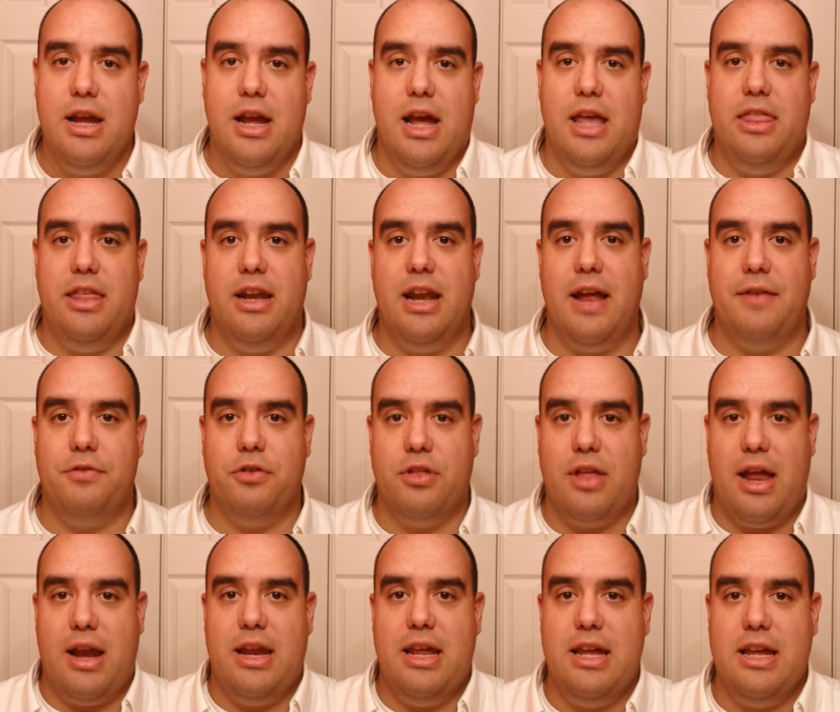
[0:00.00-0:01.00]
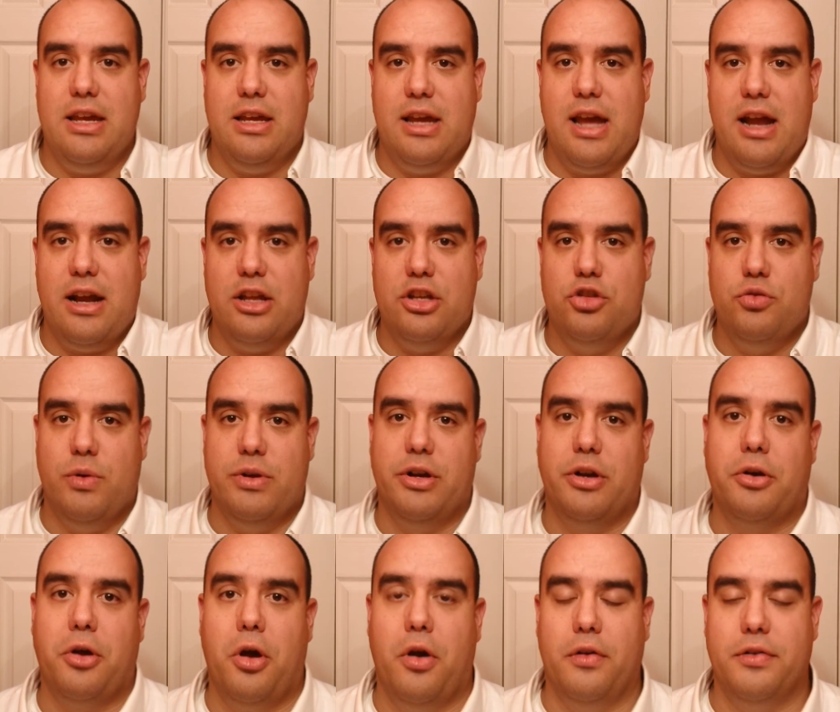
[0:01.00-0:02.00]
And then after that he kind of
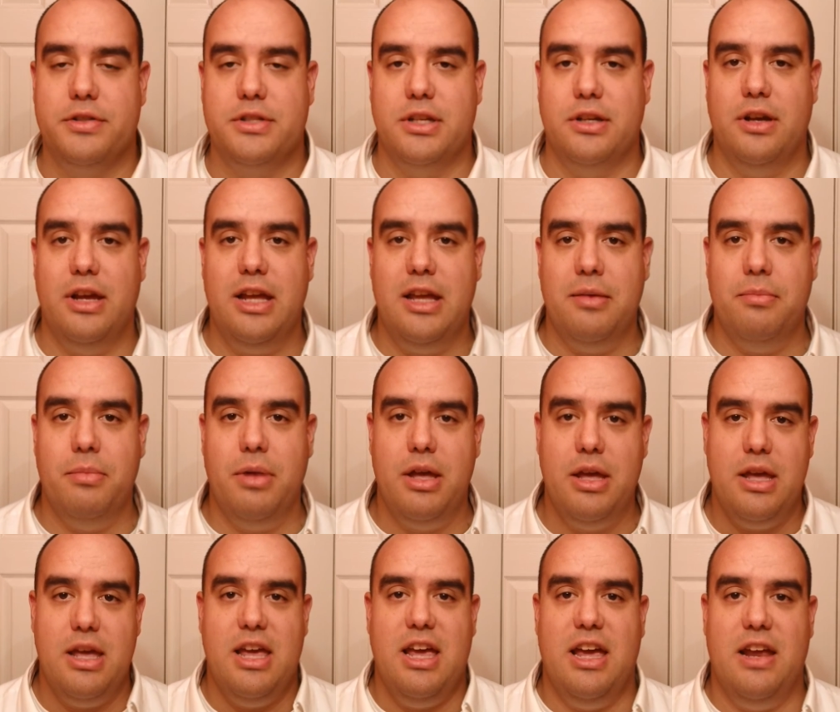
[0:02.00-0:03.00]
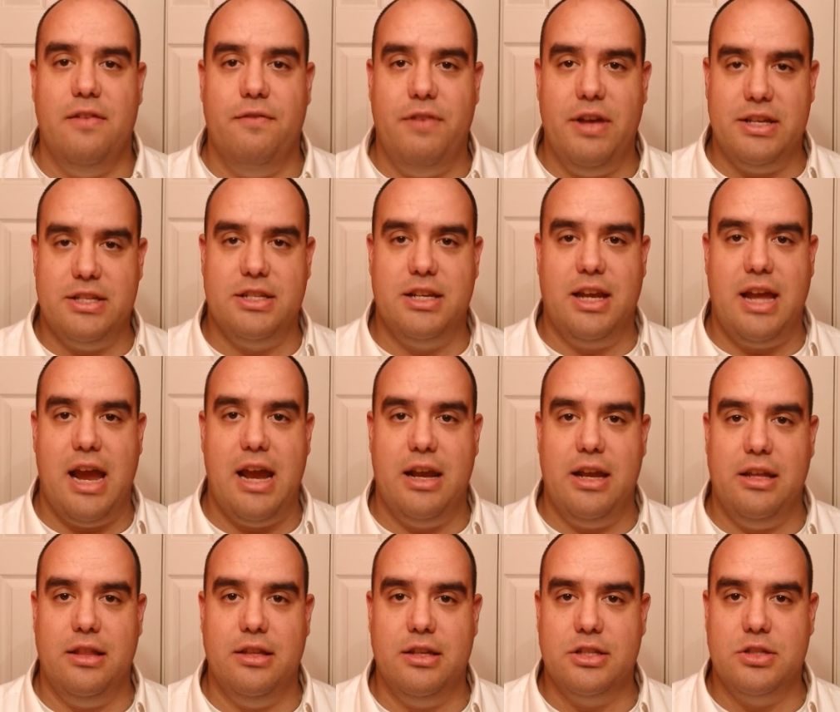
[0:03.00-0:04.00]
dwindled off. So him
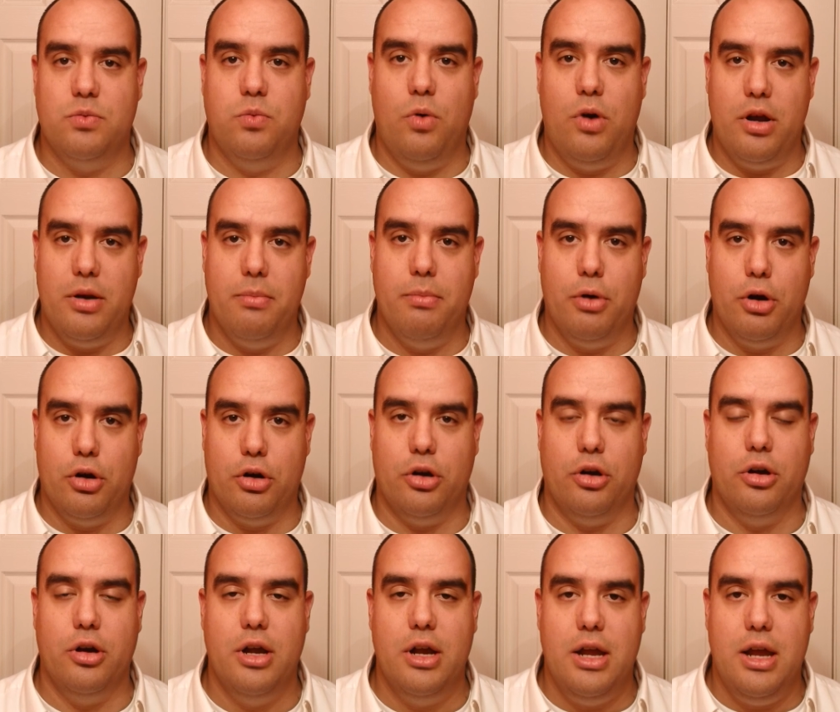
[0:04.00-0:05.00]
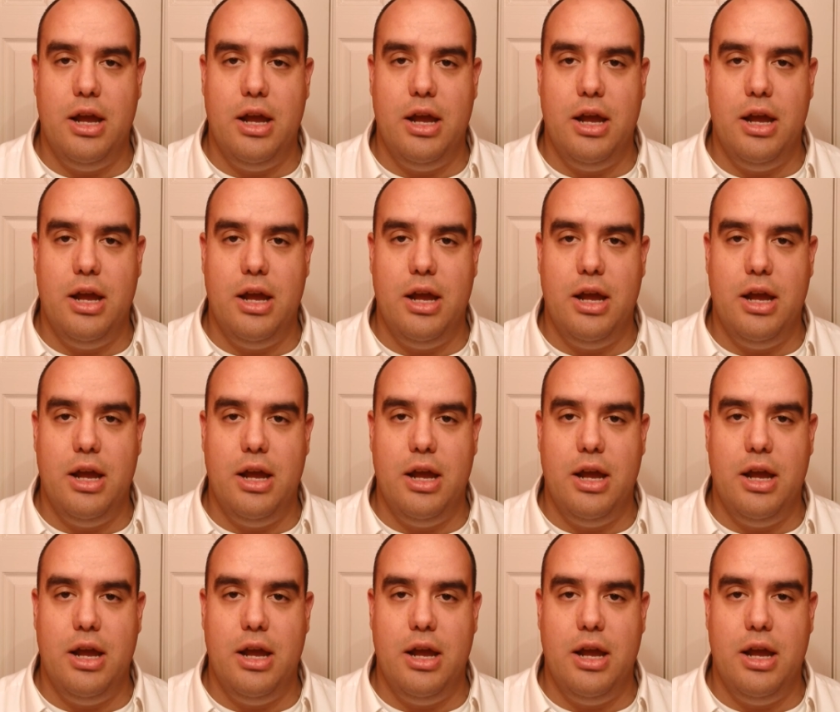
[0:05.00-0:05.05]
investigating this one murder,